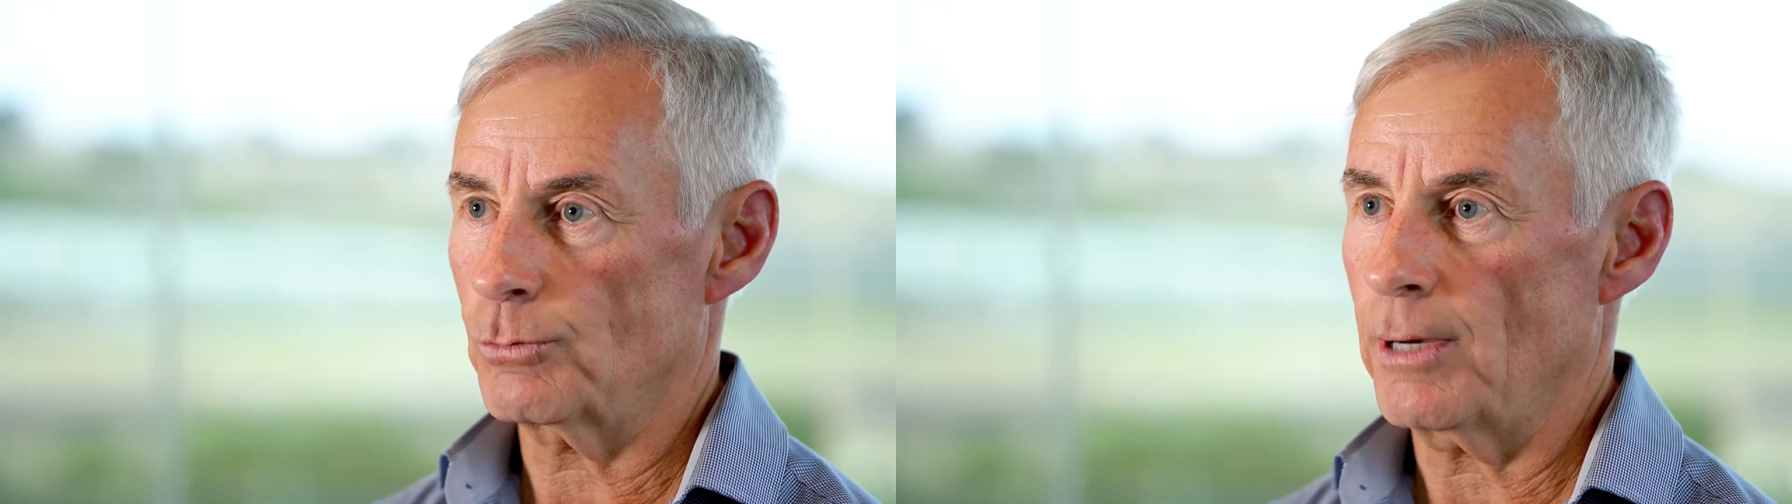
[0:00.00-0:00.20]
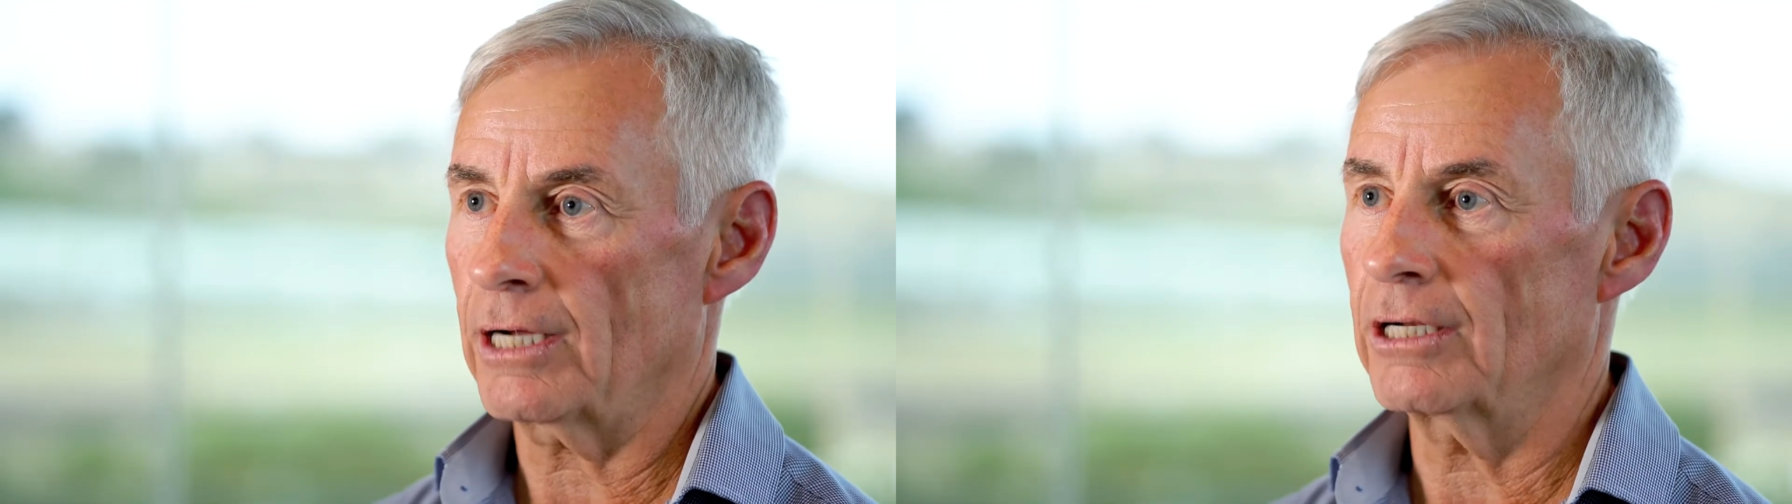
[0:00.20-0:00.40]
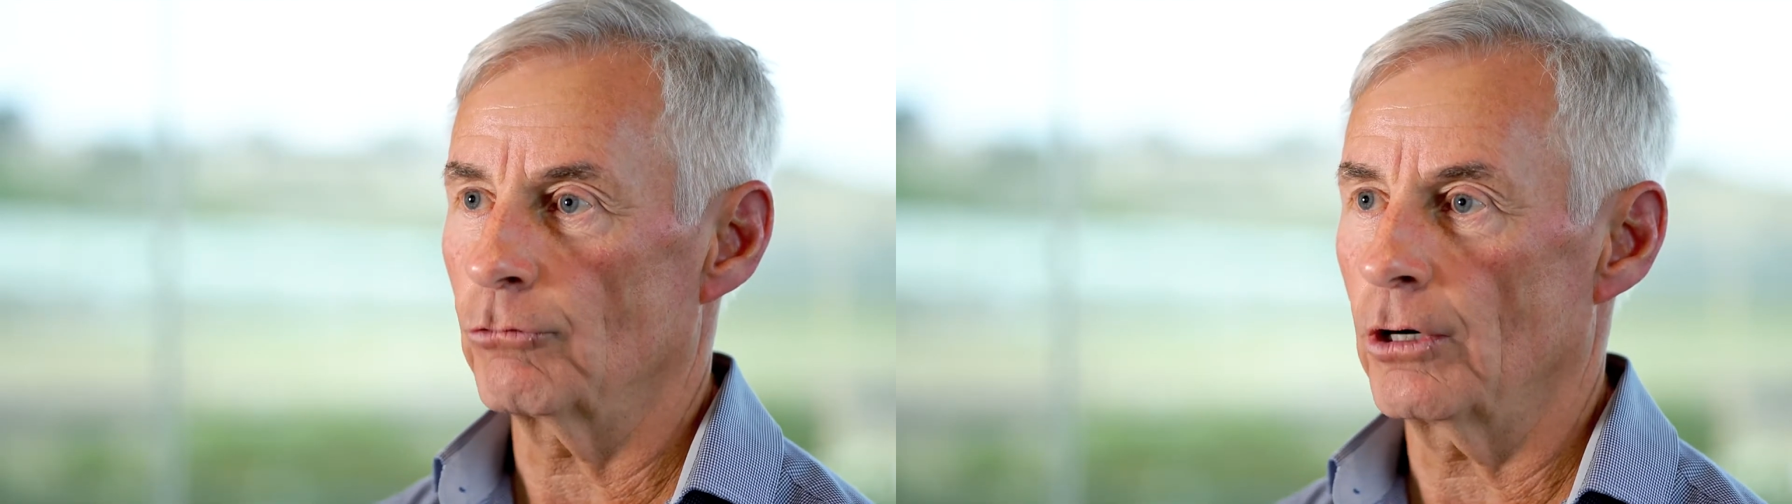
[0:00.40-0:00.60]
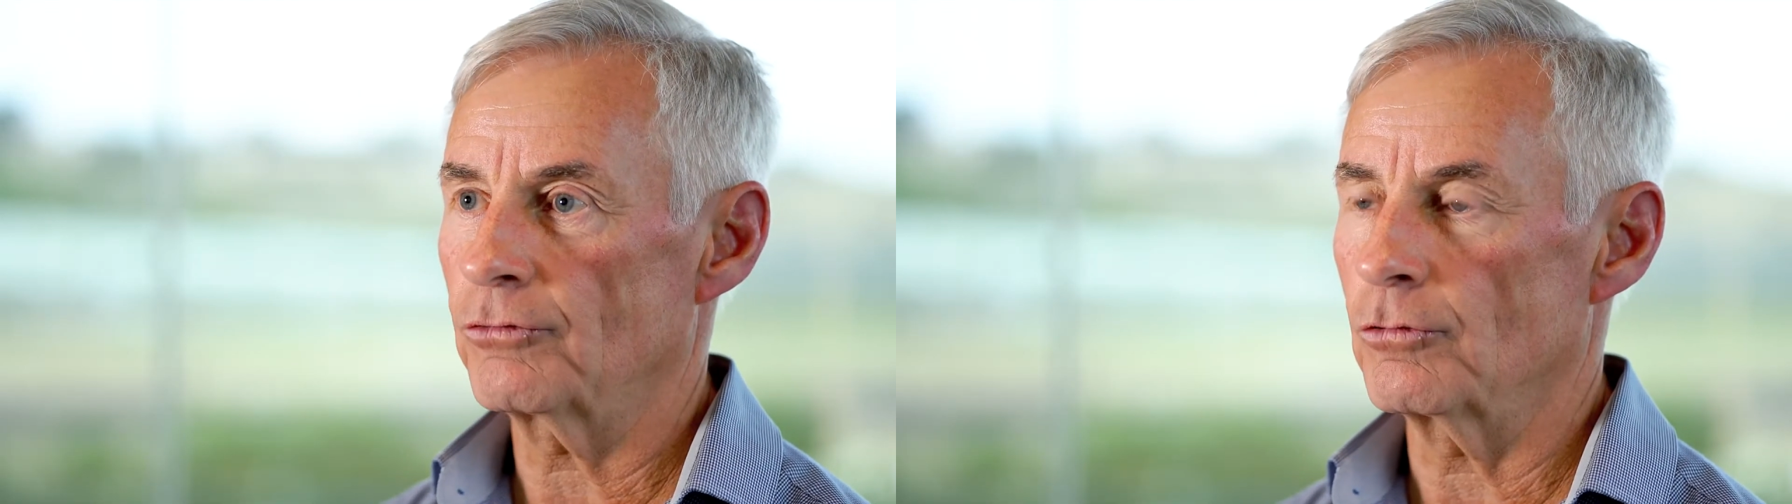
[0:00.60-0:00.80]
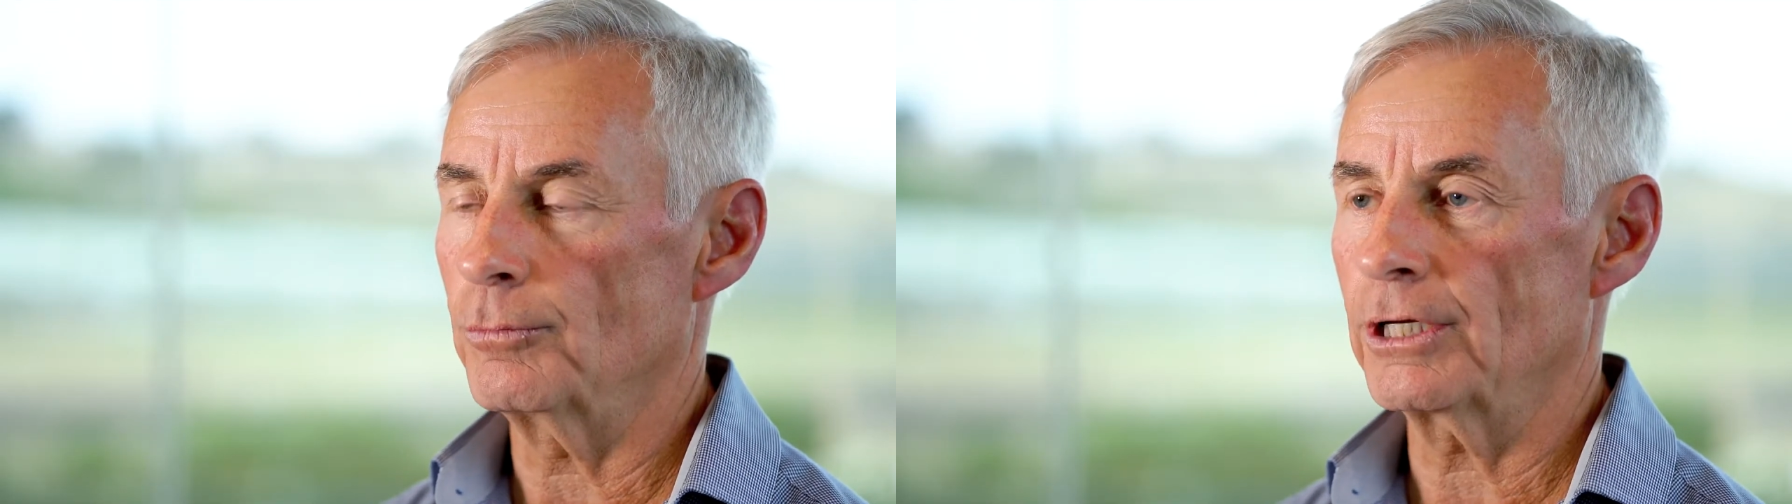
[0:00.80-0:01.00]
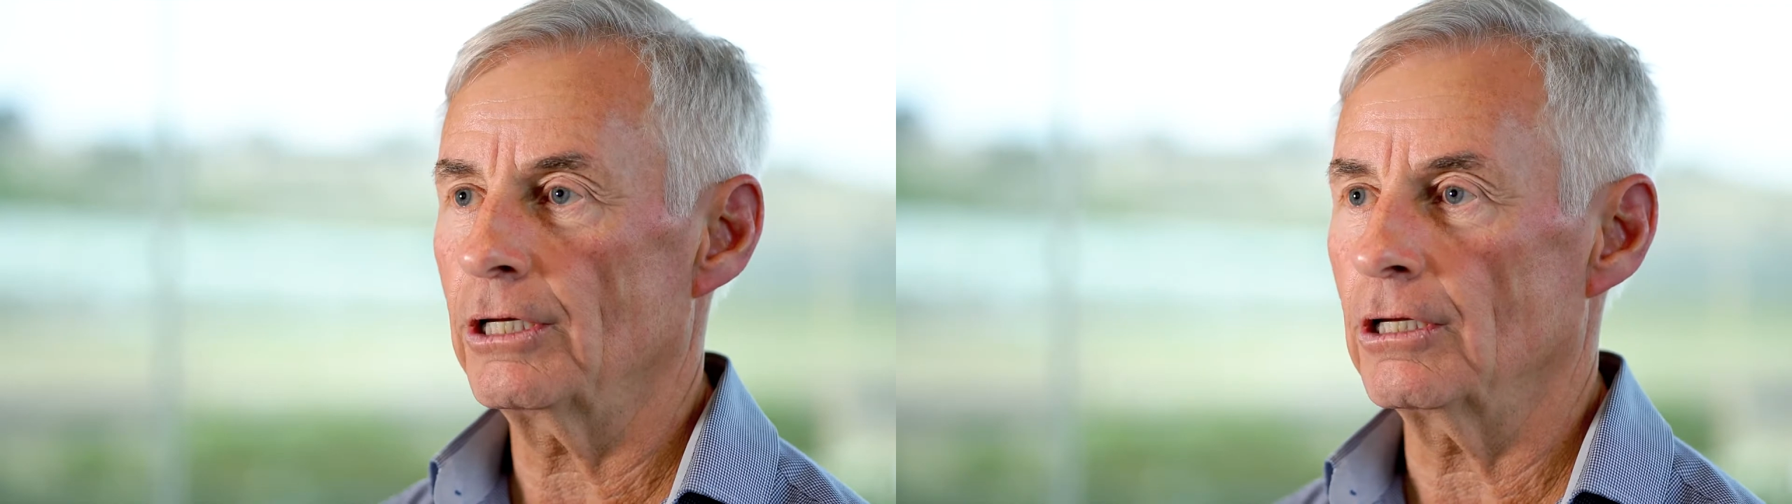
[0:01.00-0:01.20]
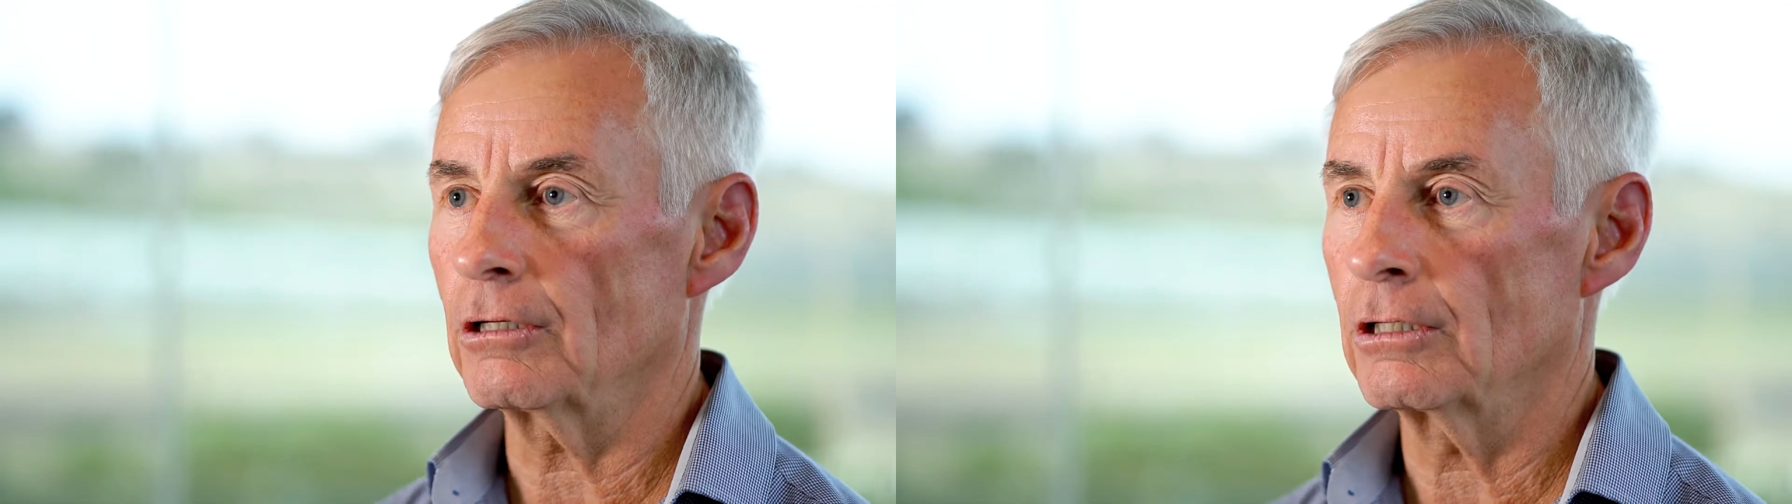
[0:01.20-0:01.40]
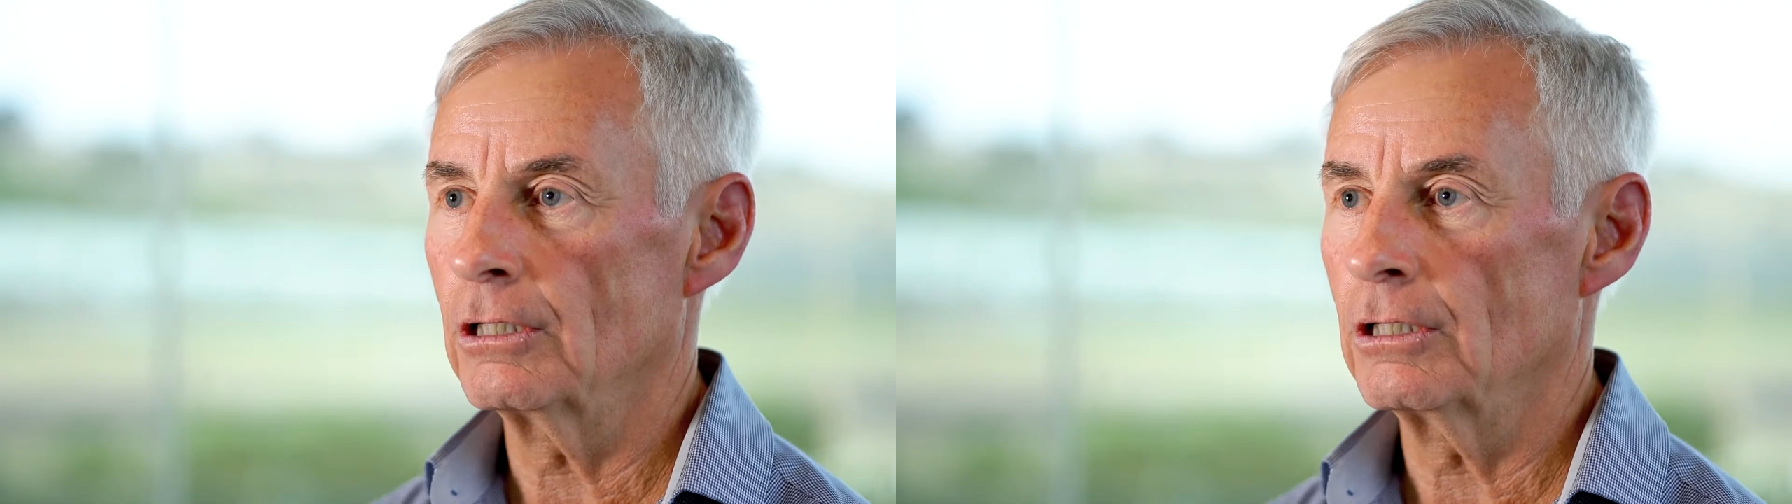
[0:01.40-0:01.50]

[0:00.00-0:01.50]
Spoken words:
sparkling right from the beginning.